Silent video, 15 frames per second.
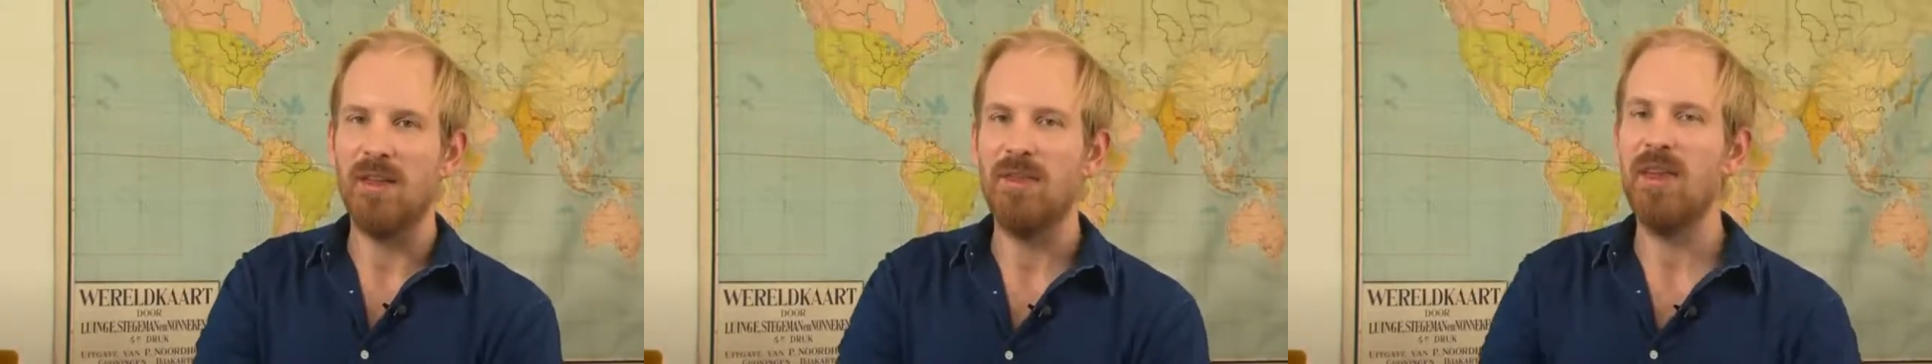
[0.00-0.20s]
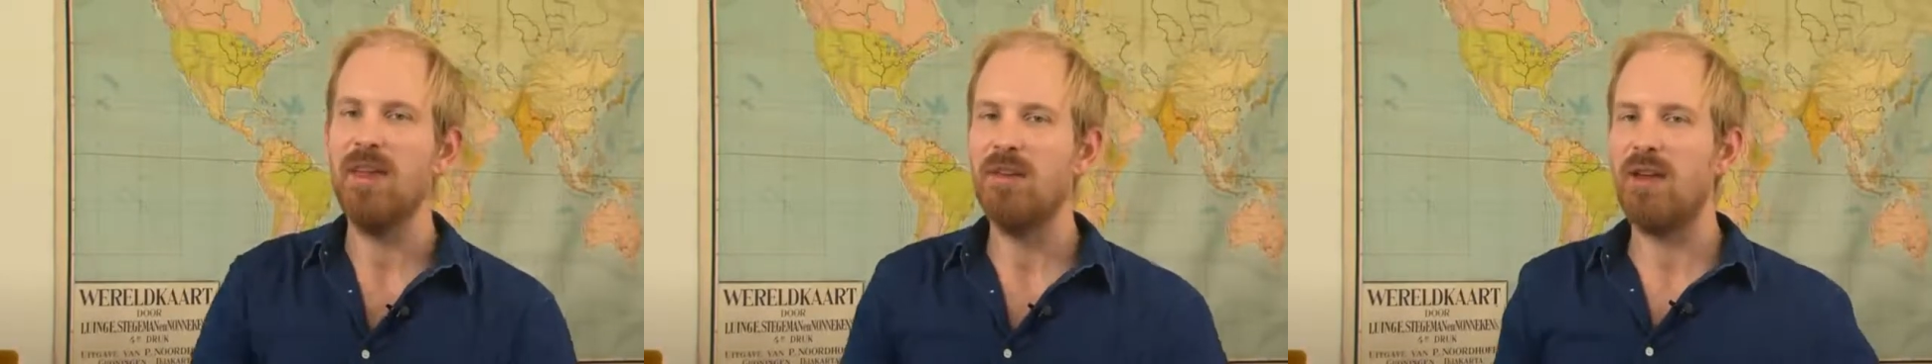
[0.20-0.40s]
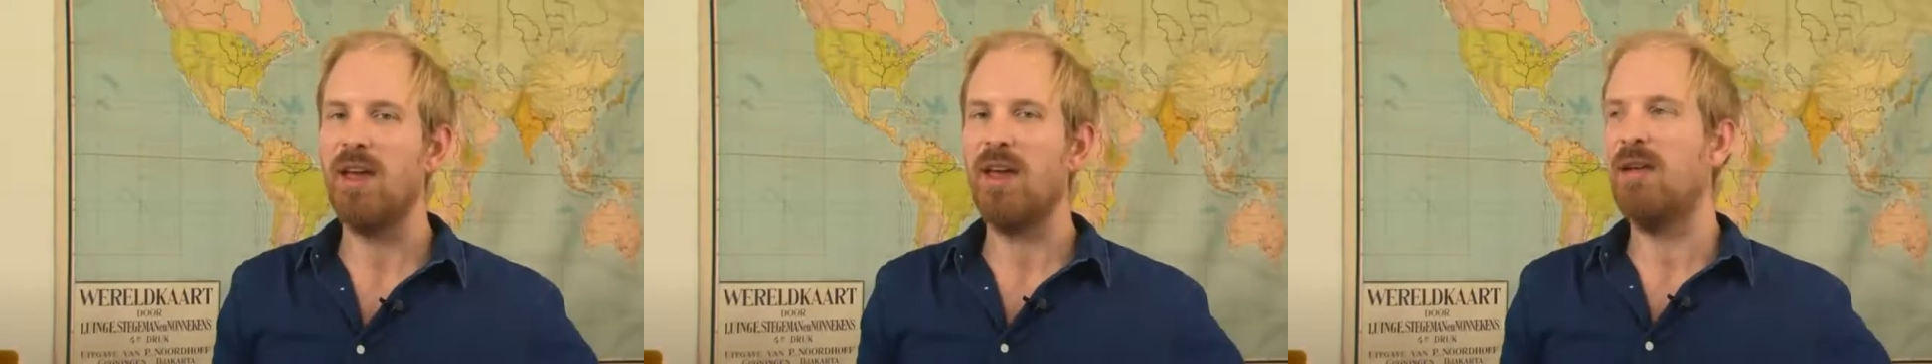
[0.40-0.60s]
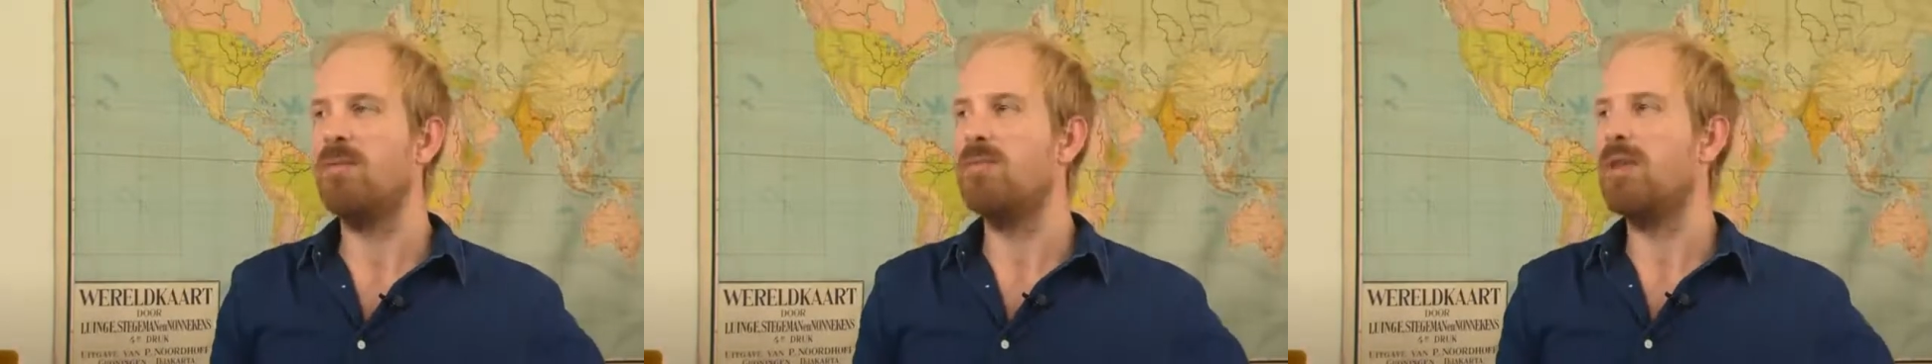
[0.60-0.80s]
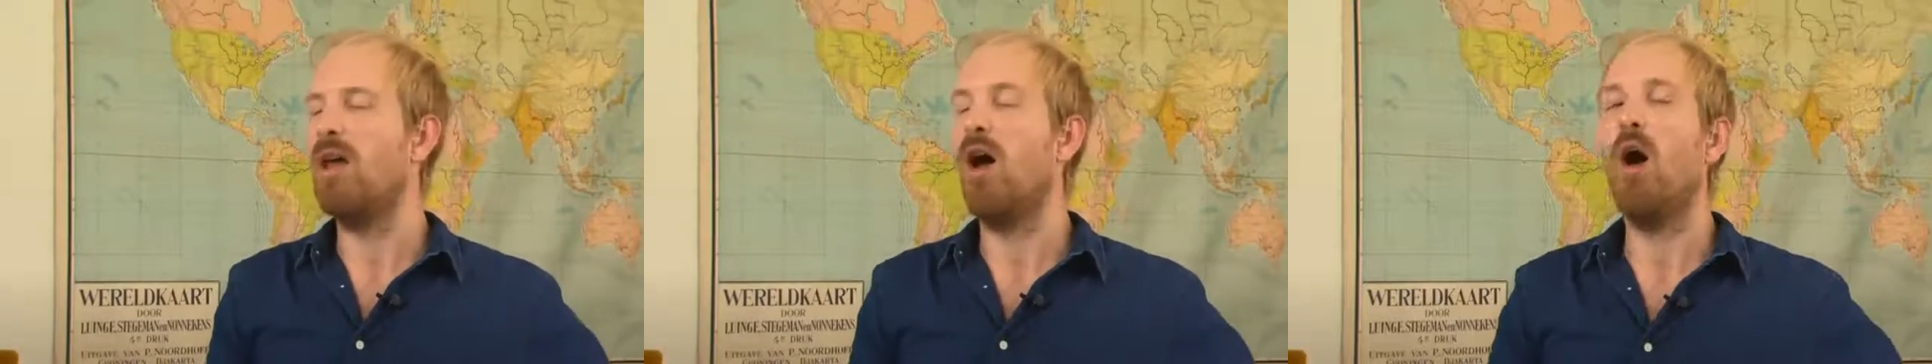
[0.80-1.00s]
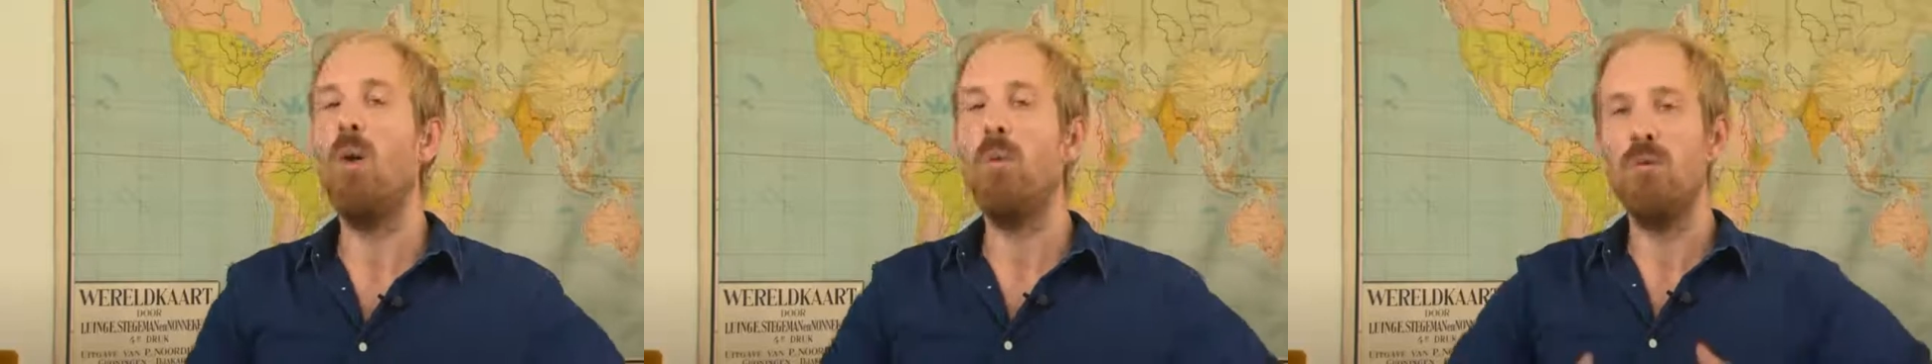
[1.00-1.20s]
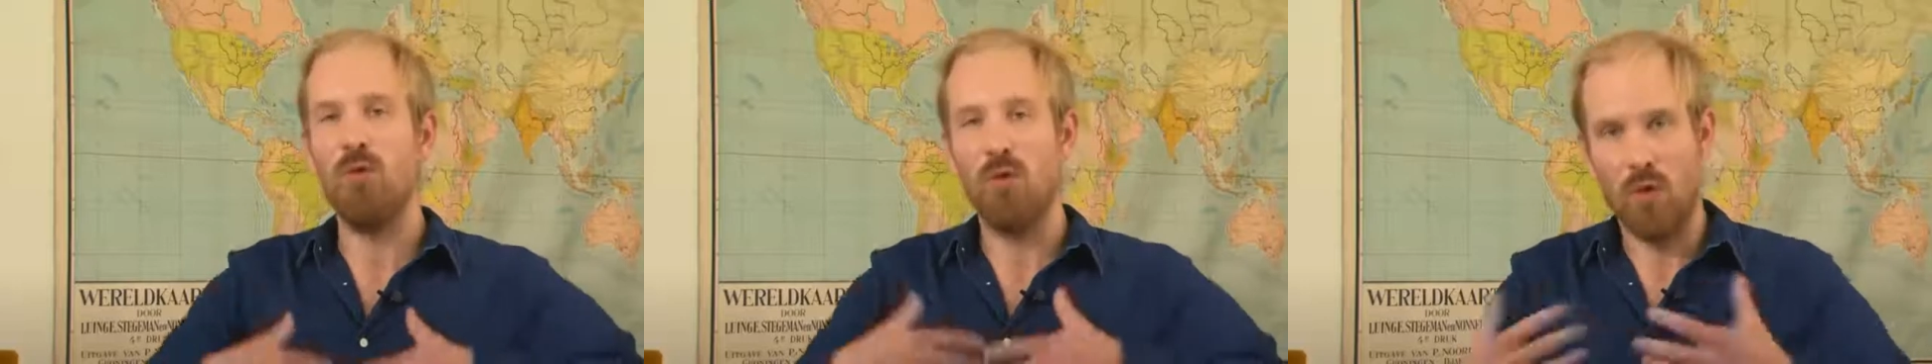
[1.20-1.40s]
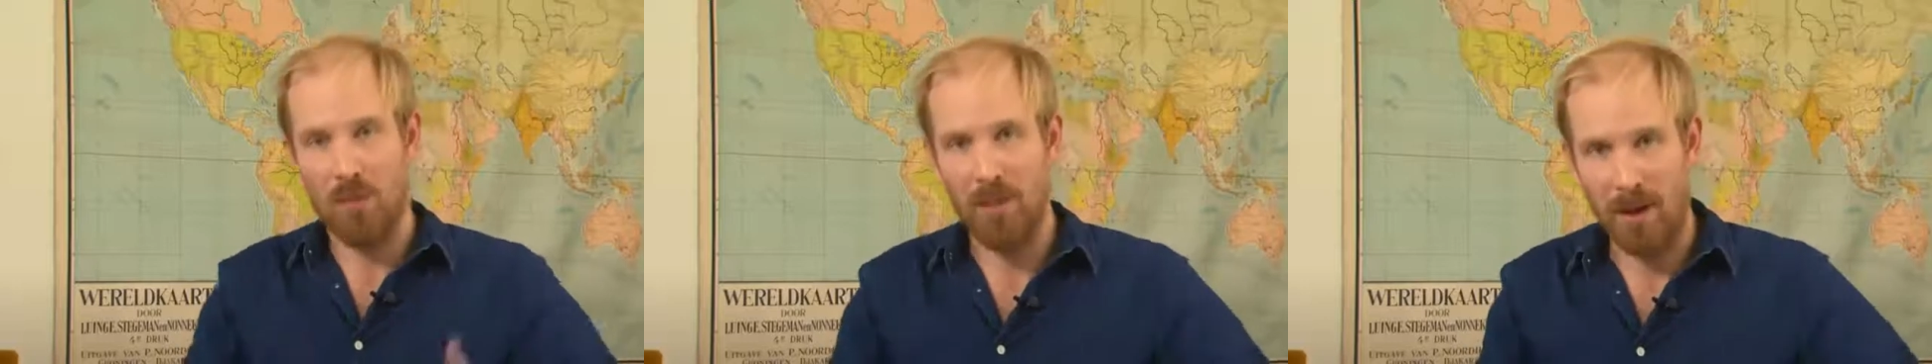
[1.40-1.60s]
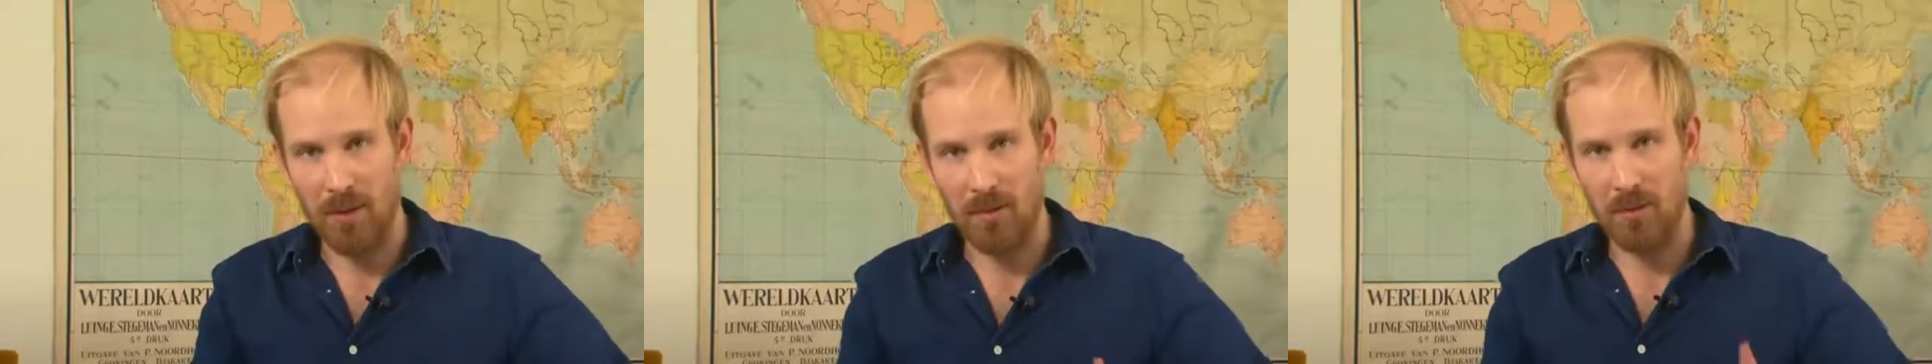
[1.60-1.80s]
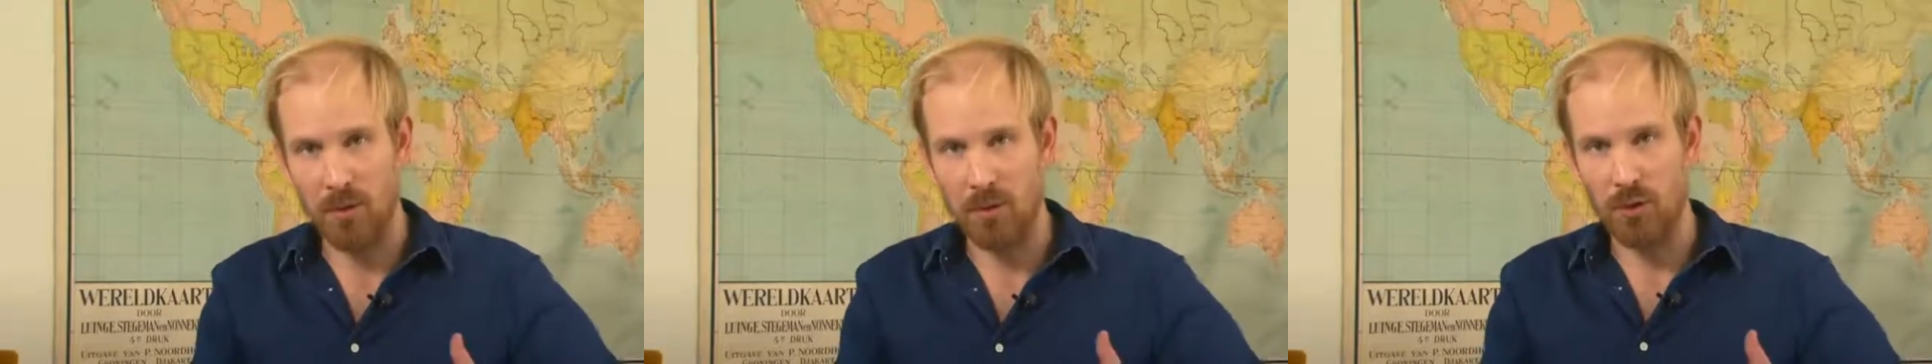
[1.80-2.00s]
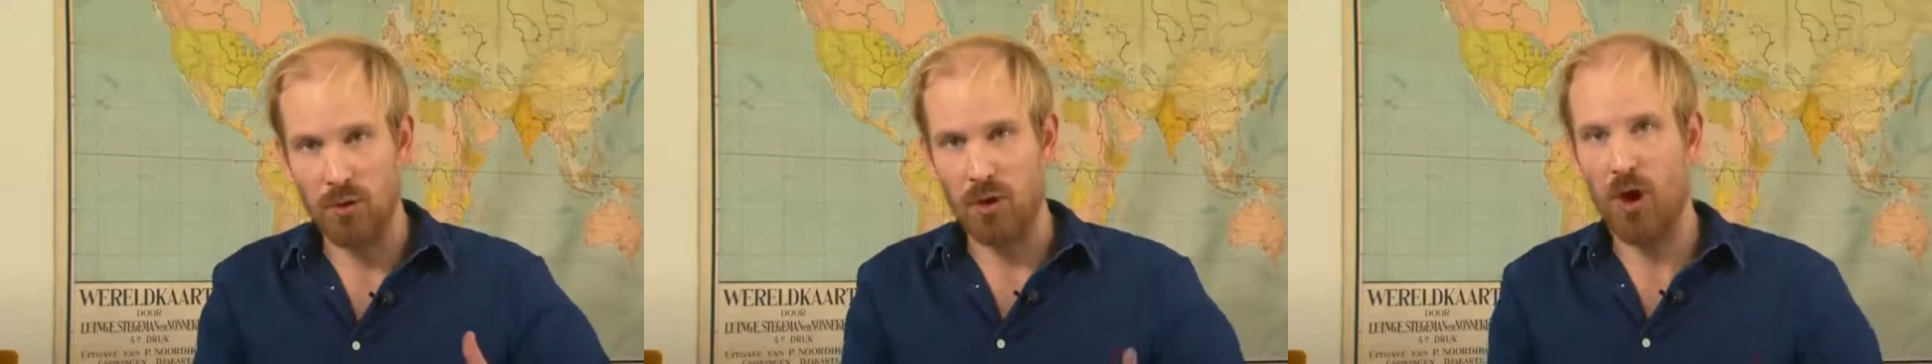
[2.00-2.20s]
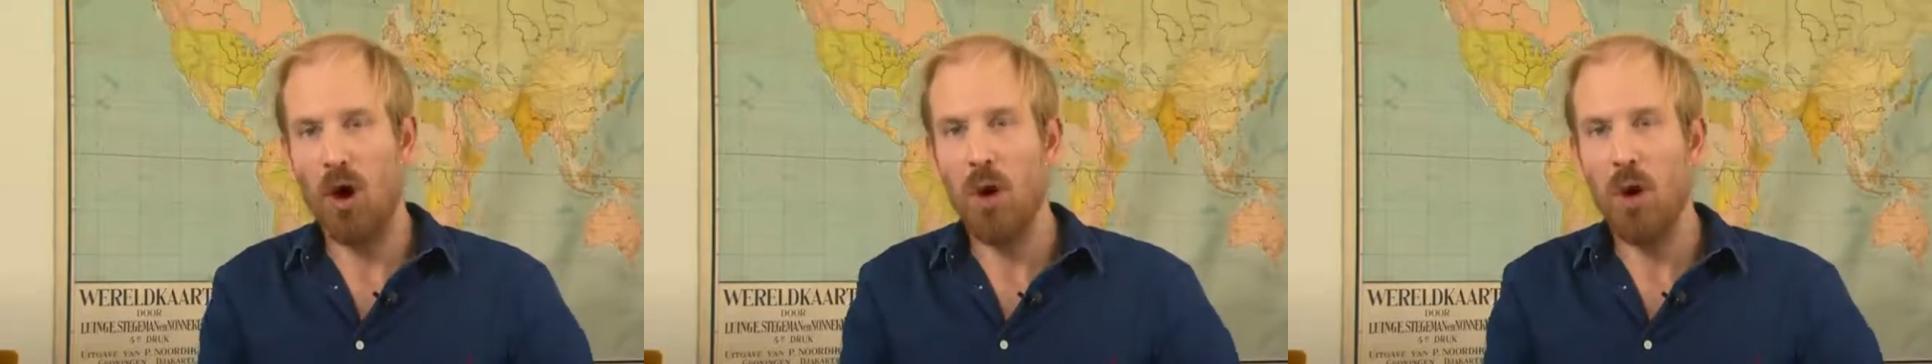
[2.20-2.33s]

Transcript: I think you can be hopeful about the future.